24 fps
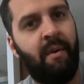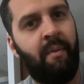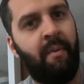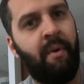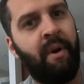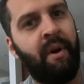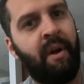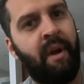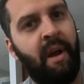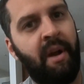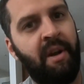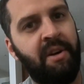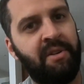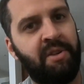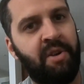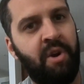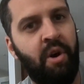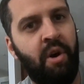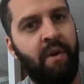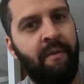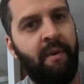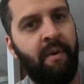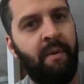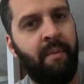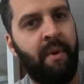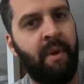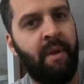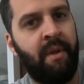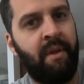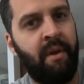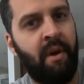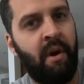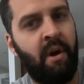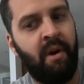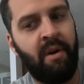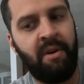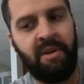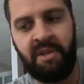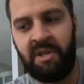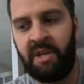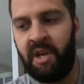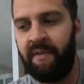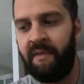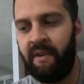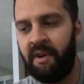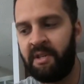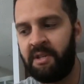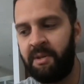I want to kind of just go over it with y'all and just
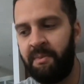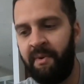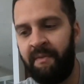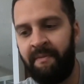give y'all some